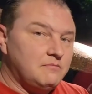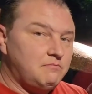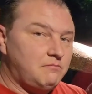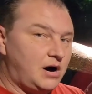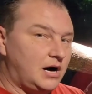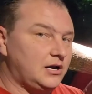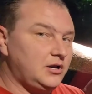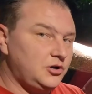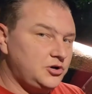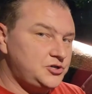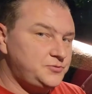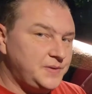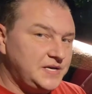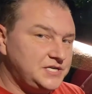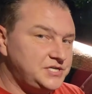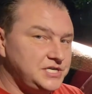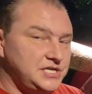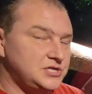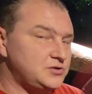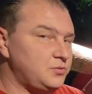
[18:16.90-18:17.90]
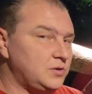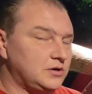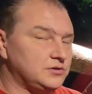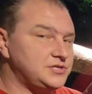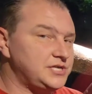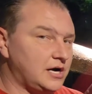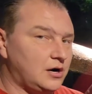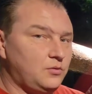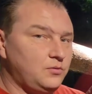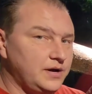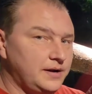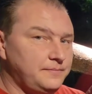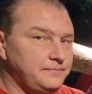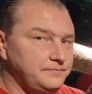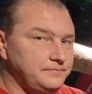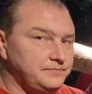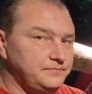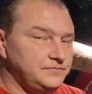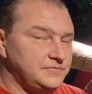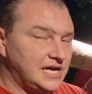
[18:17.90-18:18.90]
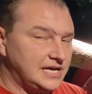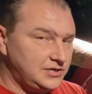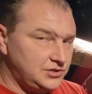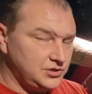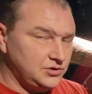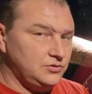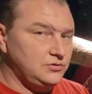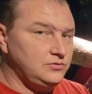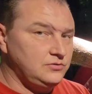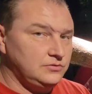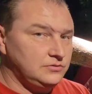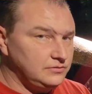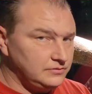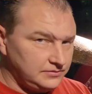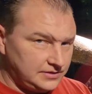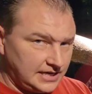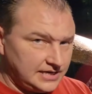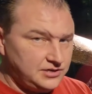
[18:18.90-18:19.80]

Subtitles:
Monitor species will tail whip. They do